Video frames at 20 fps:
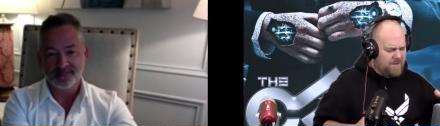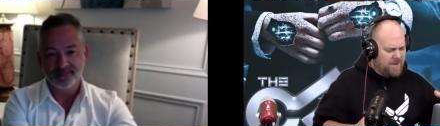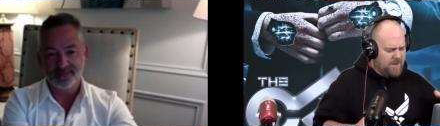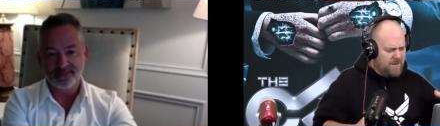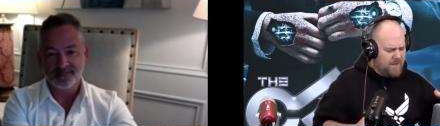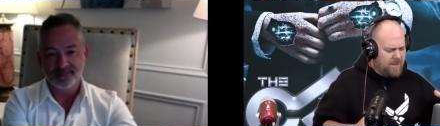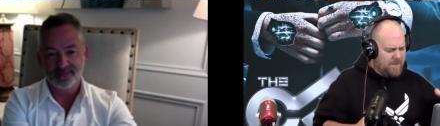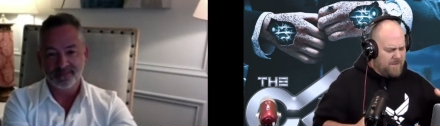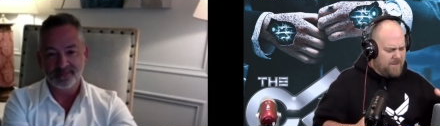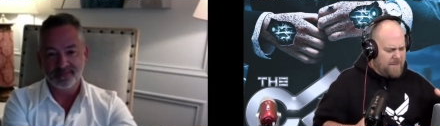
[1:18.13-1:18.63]

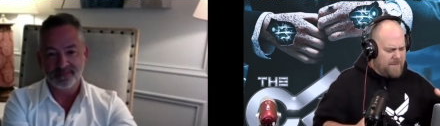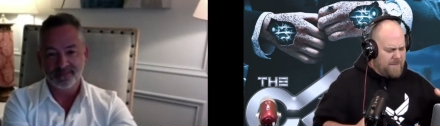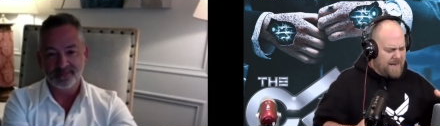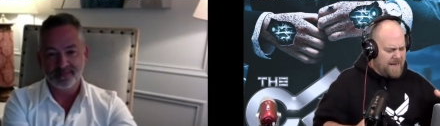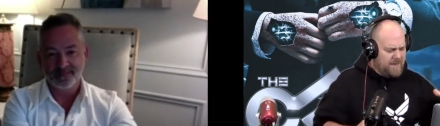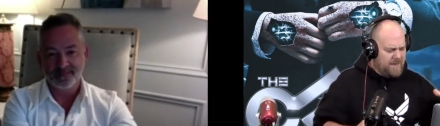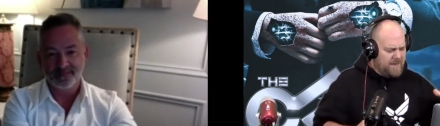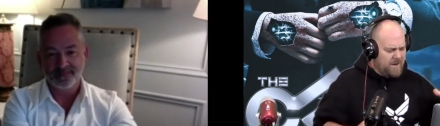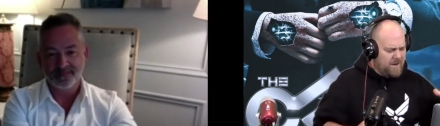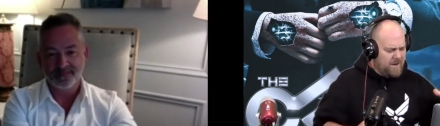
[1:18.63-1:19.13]
Speaker 1: Mack, uh,
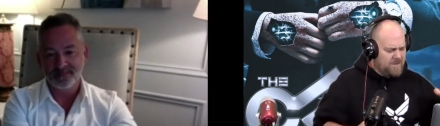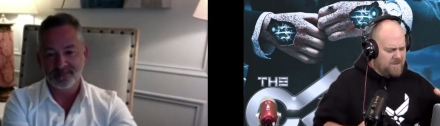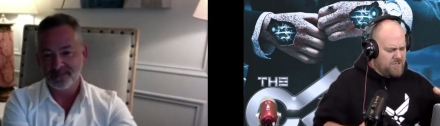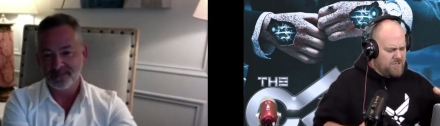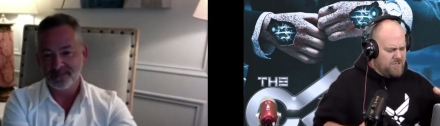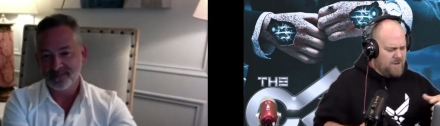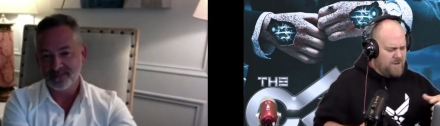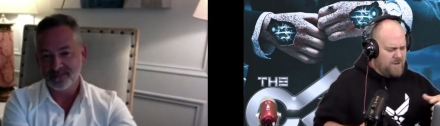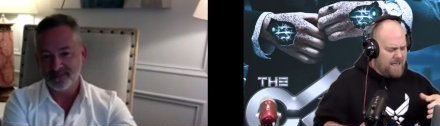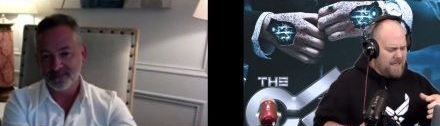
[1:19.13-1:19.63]
do you
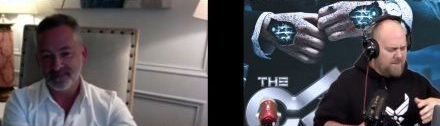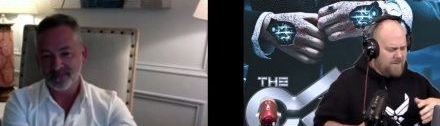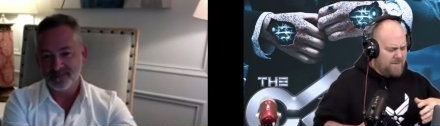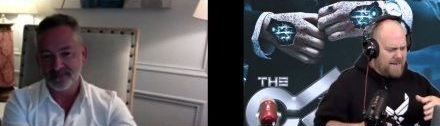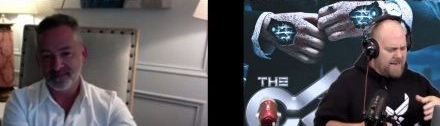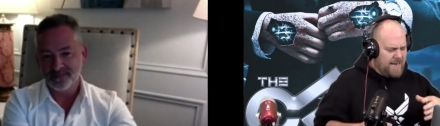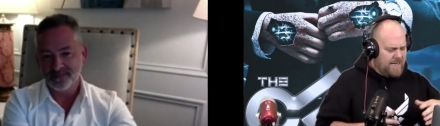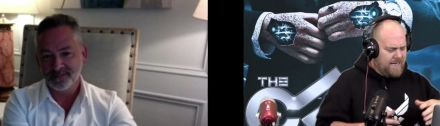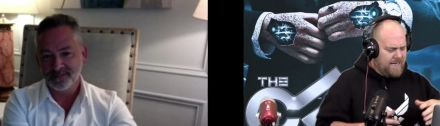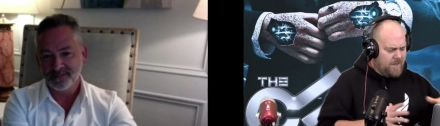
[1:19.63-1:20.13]
have any
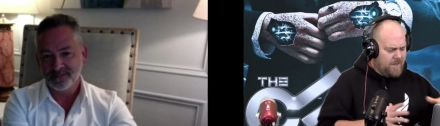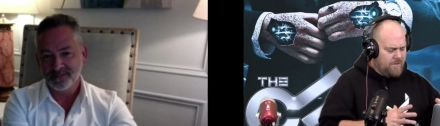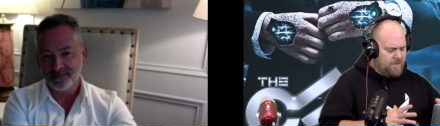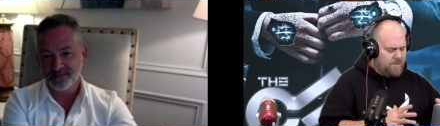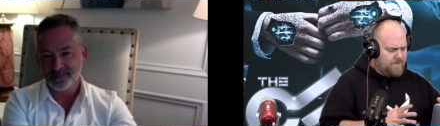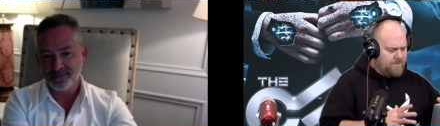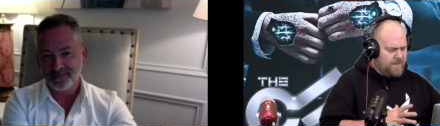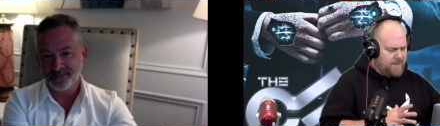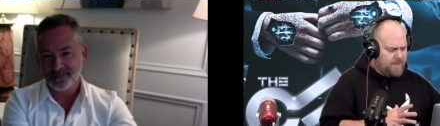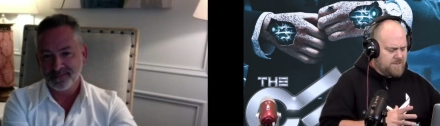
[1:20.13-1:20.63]
other
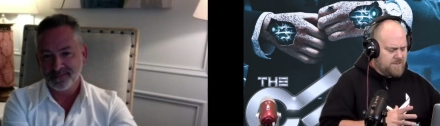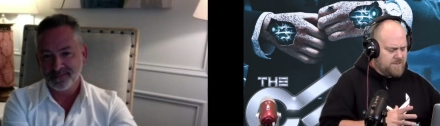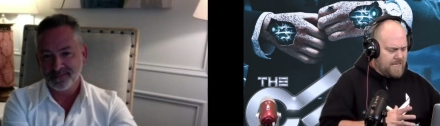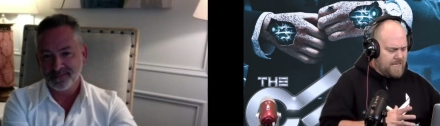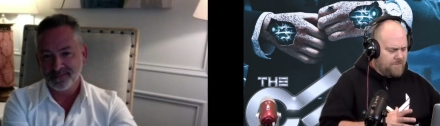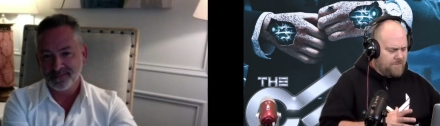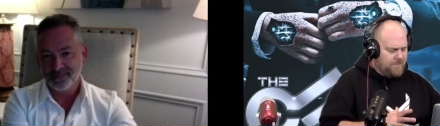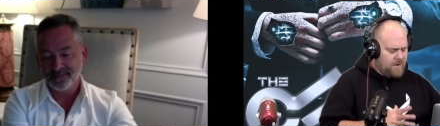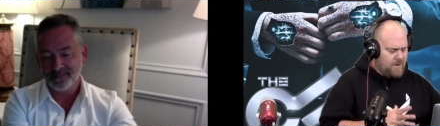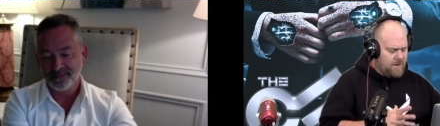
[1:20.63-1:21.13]
videos out there
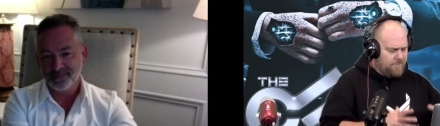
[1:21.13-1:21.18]
from